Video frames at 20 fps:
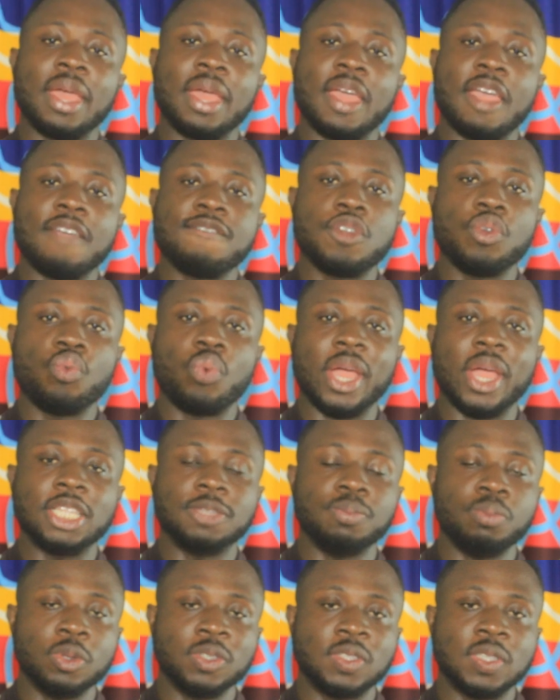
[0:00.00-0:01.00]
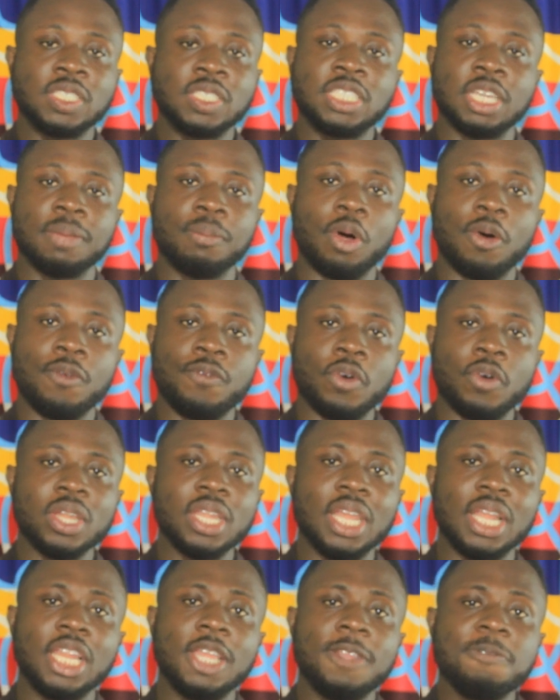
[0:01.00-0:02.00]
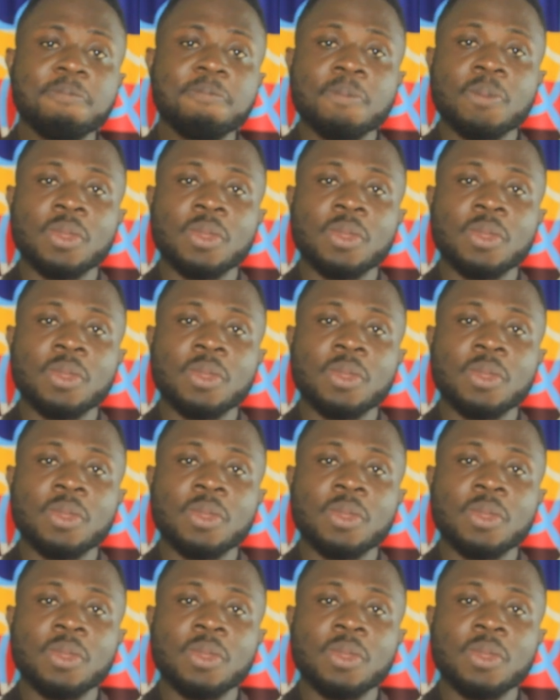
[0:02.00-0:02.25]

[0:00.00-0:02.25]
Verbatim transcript: heavyweight musician. But unfortunately,